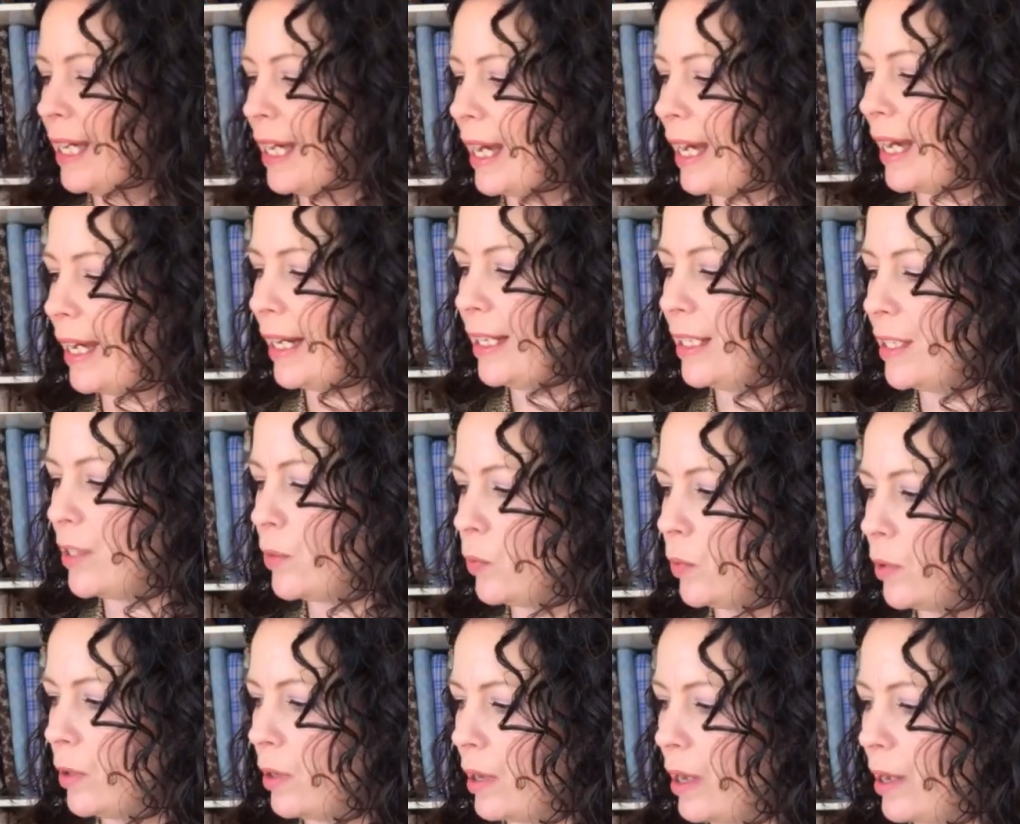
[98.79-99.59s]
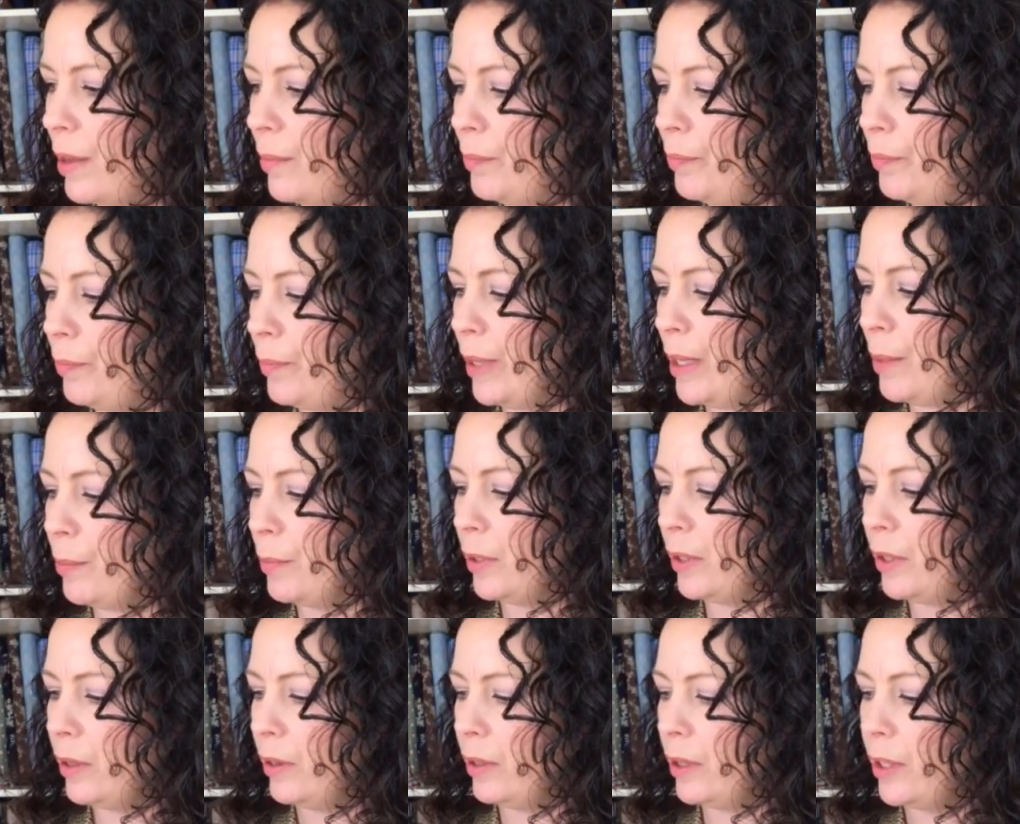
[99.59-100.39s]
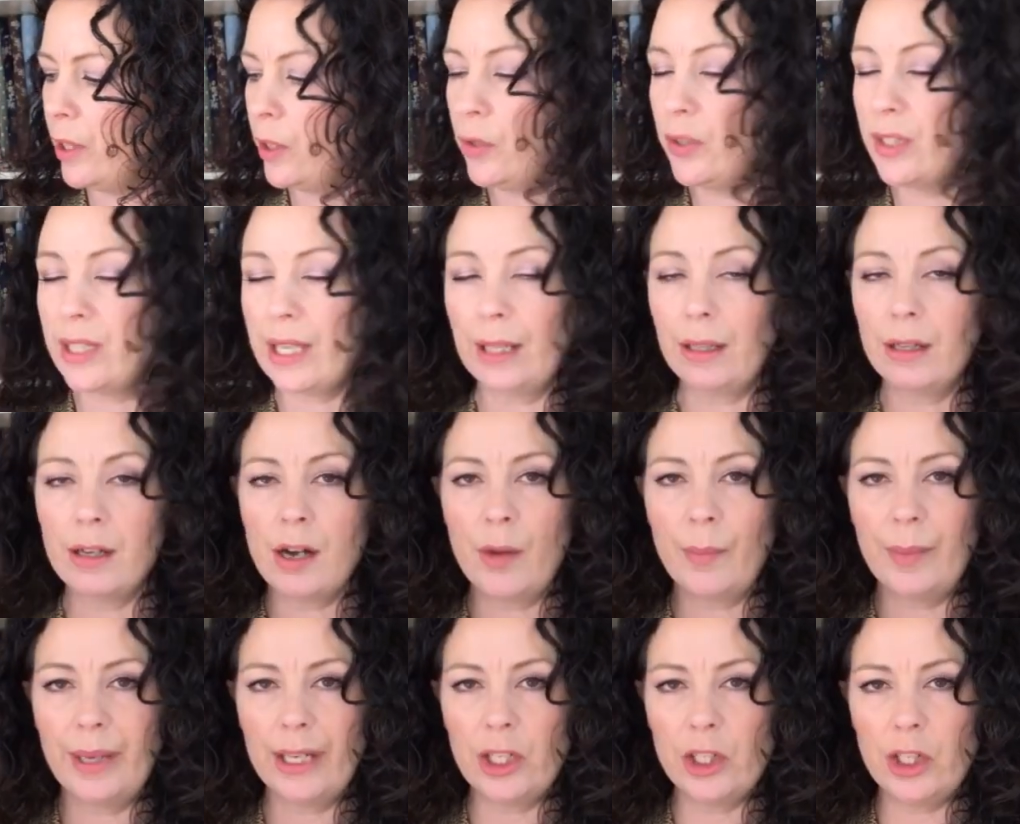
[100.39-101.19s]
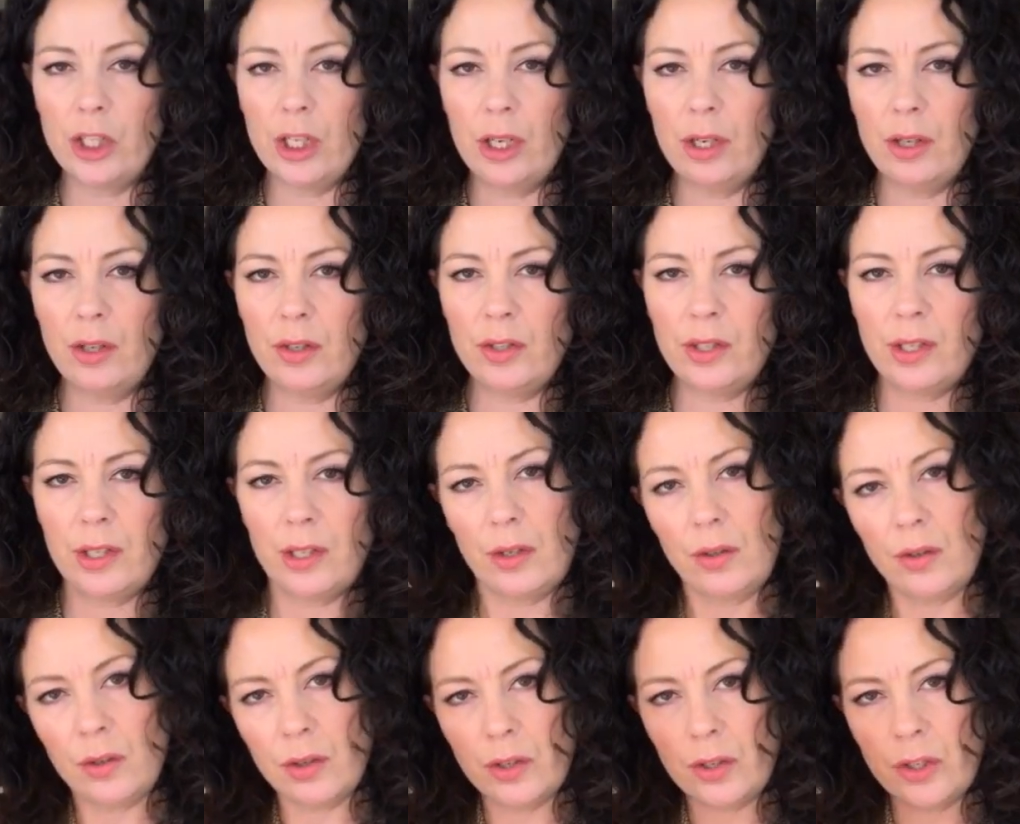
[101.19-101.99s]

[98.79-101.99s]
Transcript: and it's what people who sell comics use to